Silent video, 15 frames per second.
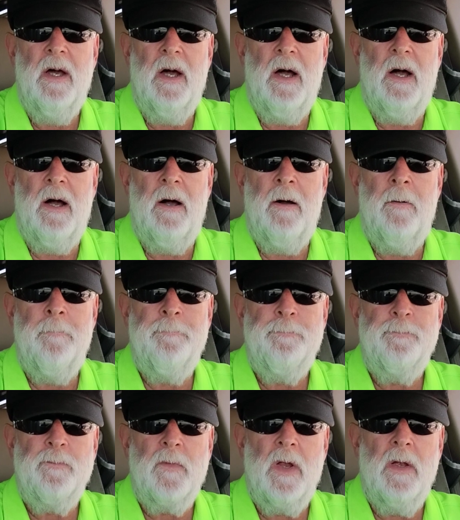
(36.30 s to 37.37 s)

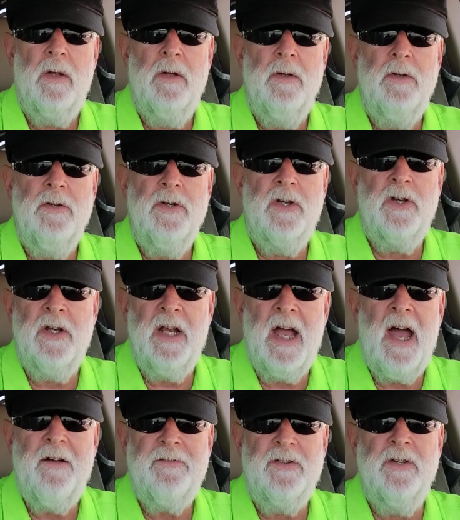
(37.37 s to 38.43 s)
you're going to
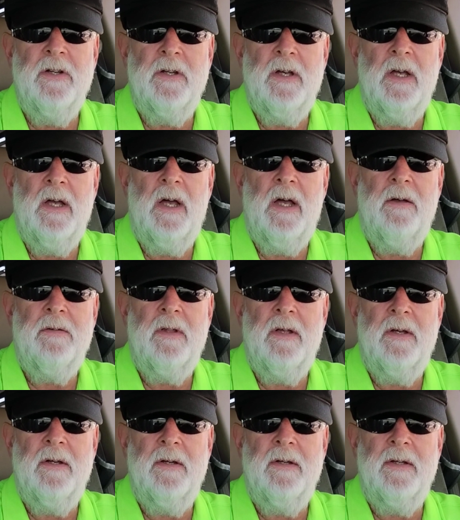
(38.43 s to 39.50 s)
have
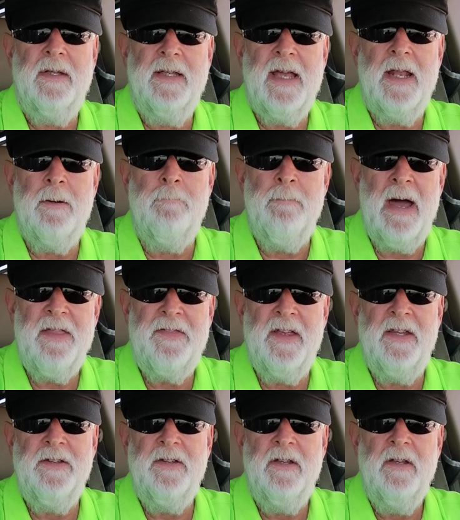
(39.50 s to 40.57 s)
to get a
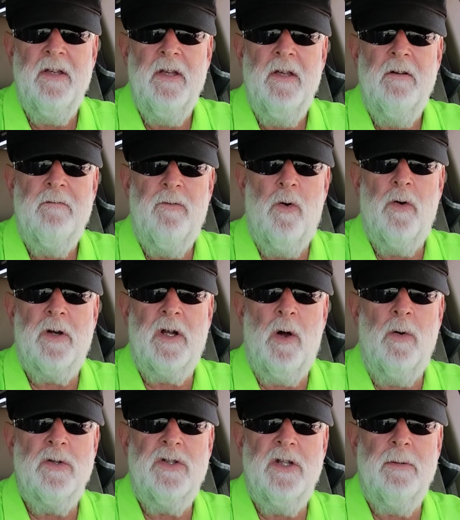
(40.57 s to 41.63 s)
method for
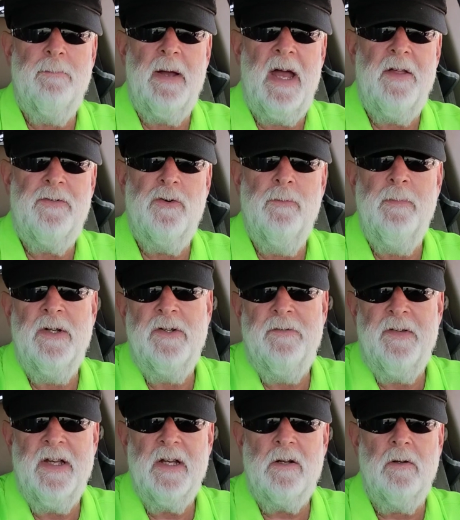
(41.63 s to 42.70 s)
going to the bathroom in your
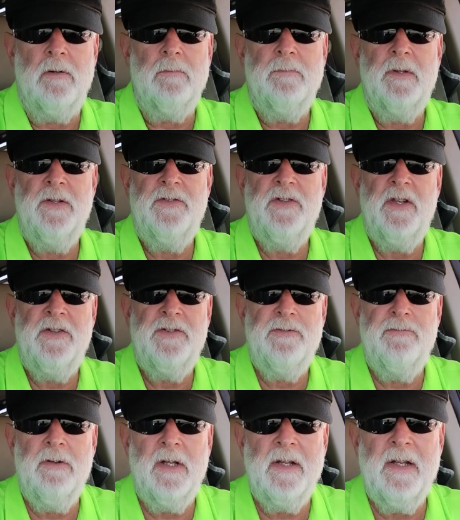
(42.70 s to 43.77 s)
vehicle. It's
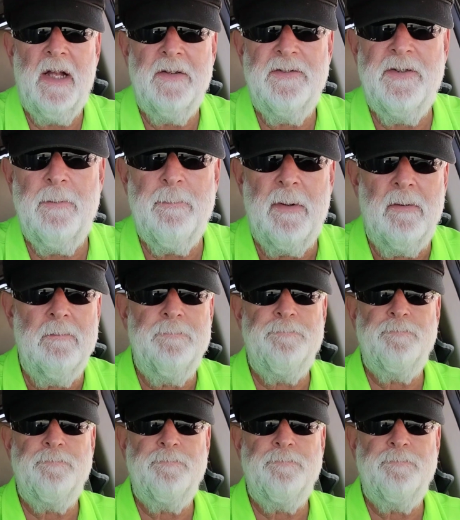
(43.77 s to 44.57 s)
really that simple.